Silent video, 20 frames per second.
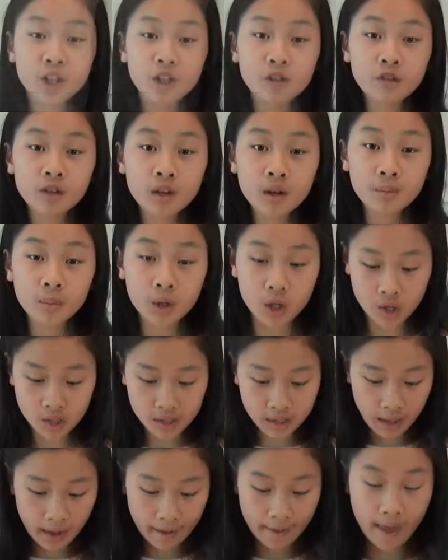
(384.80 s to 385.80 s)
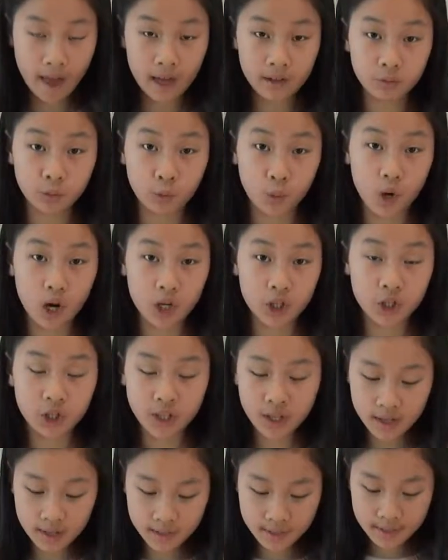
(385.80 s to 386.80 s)
cucumbers, I have washed
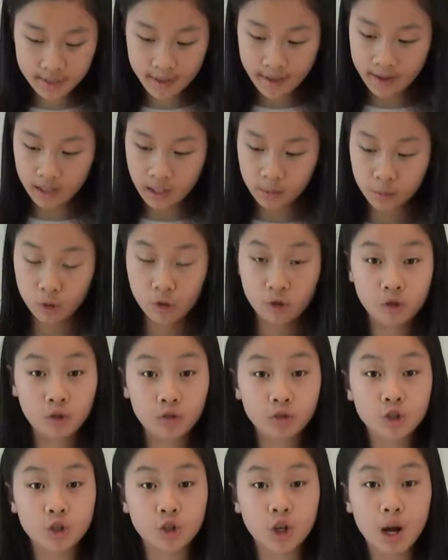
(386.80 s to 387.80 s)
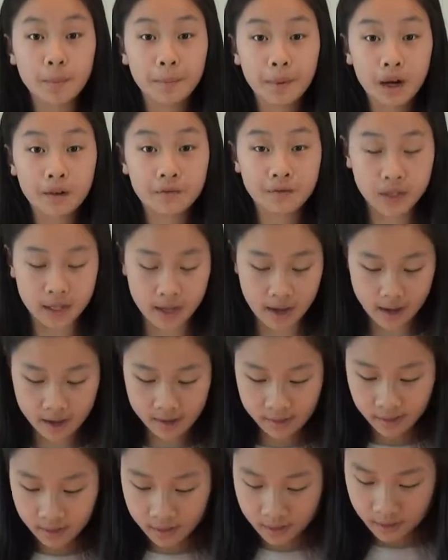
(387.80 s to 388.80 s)
this, and I'm just going to chop off the
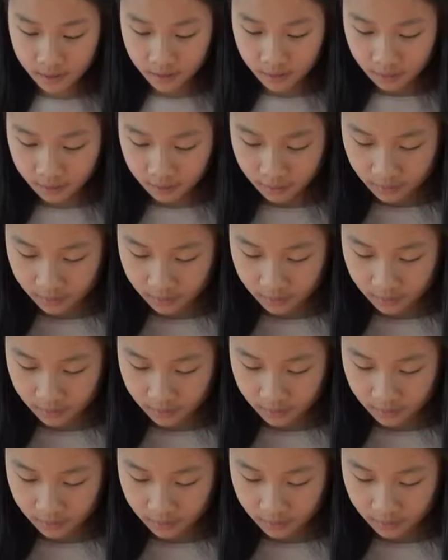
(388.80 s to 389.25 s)
ends.